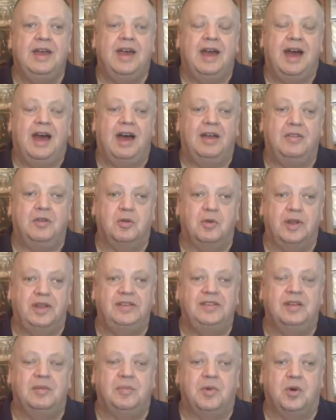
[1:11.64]
And the
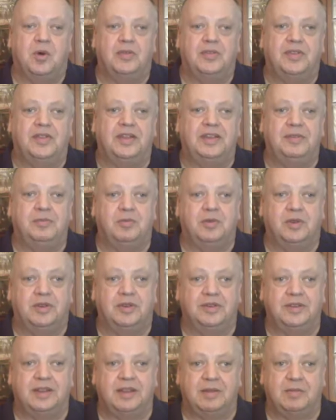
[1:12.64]
reason I bought this was
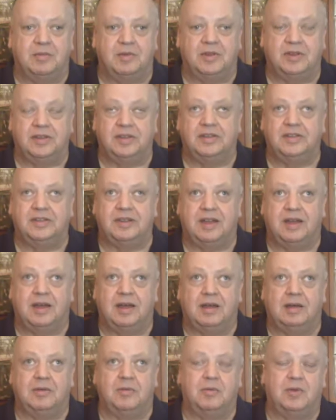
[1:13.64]
it was
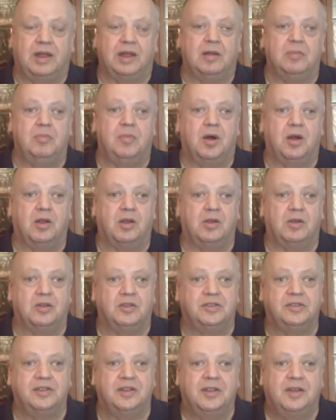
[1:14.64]
Rick Buckler's